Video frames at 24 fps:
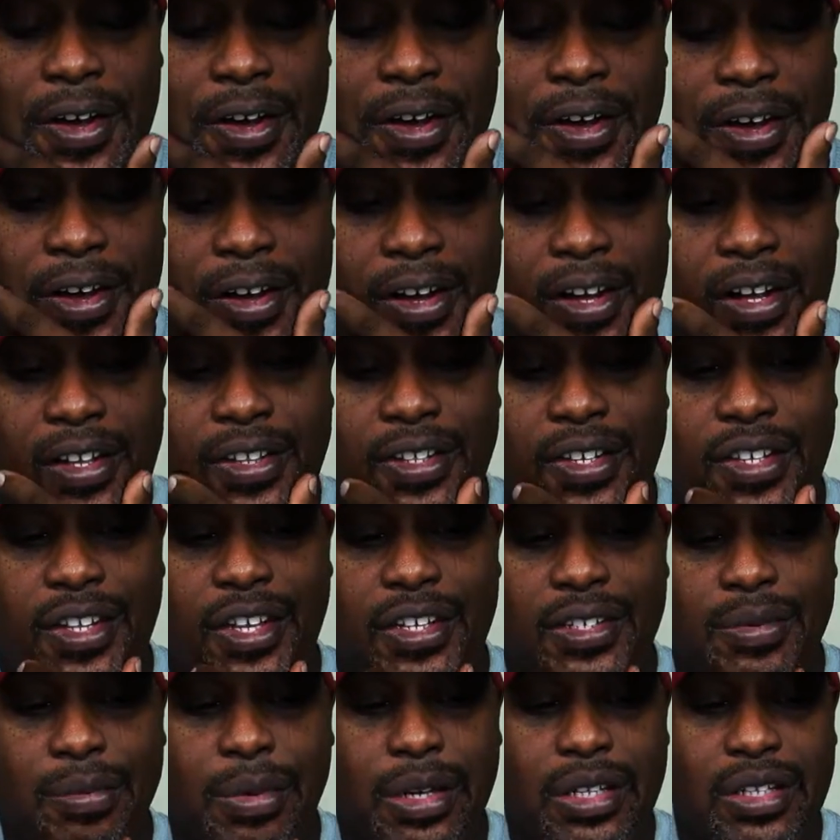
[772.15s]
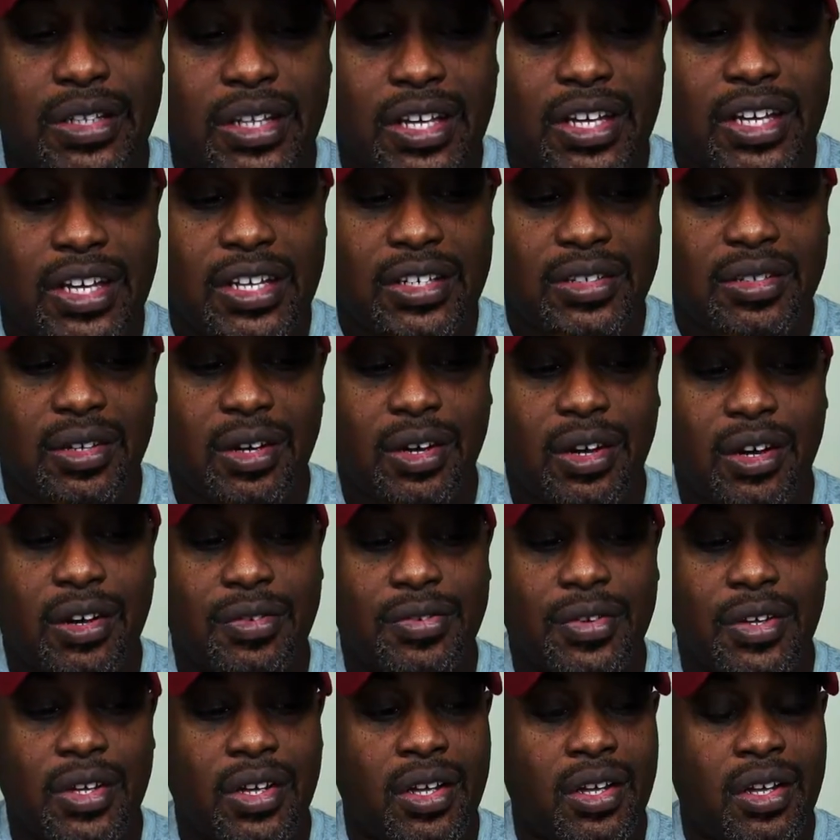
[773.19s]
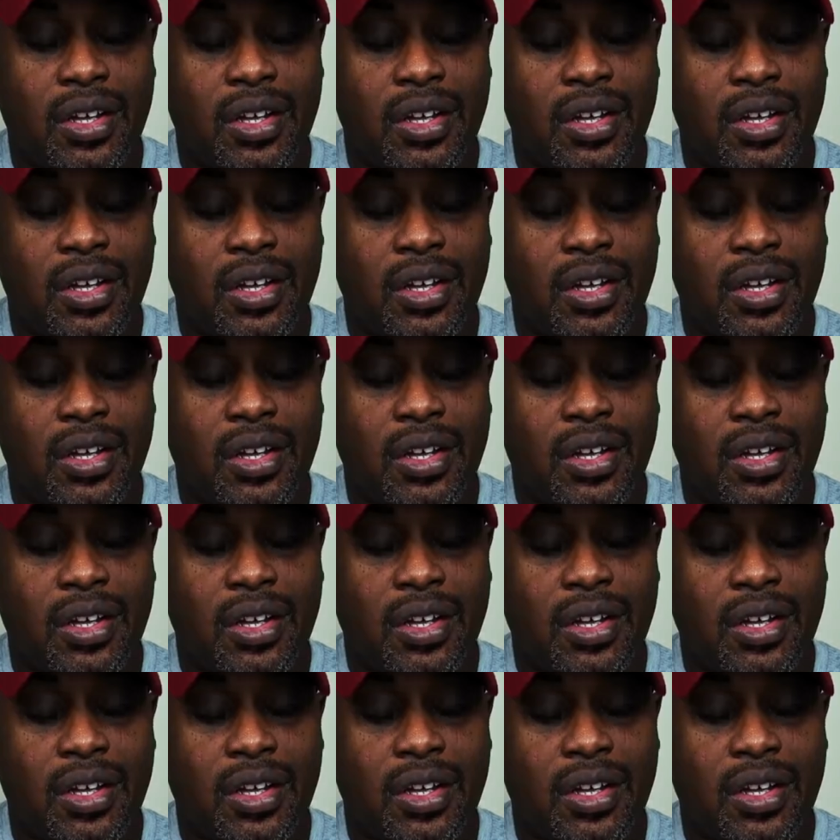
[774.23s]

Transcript: I need X amount of days off,